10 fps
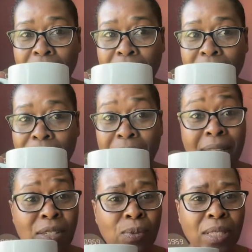And
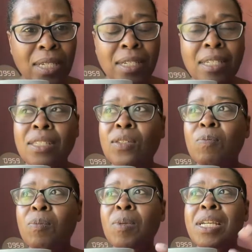it's really good
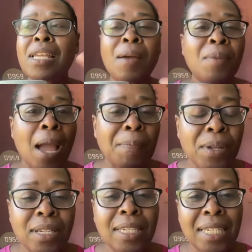because I
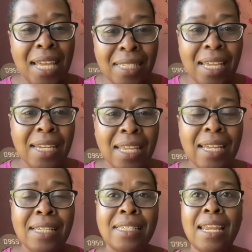put less honey
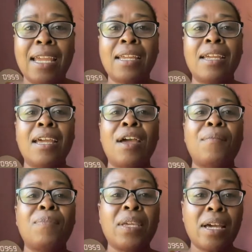in today
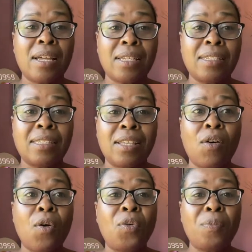because the
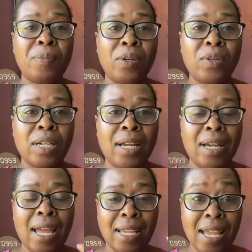oat milk
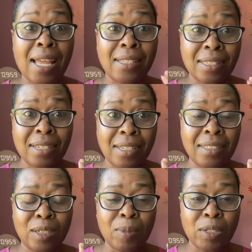has a
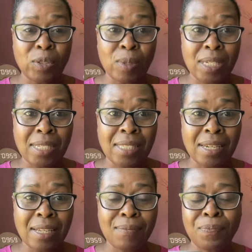little bit of sweetness
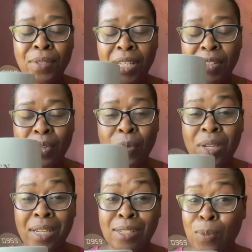in it. So
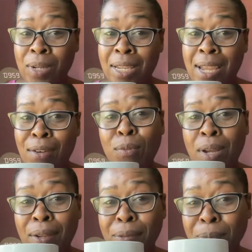it is working out
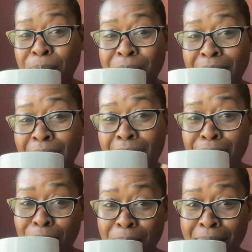well
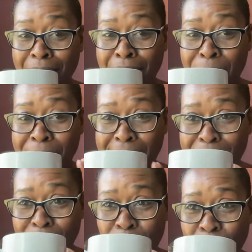with that
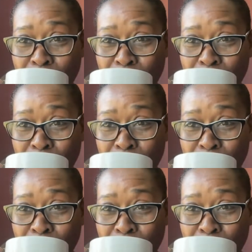combination.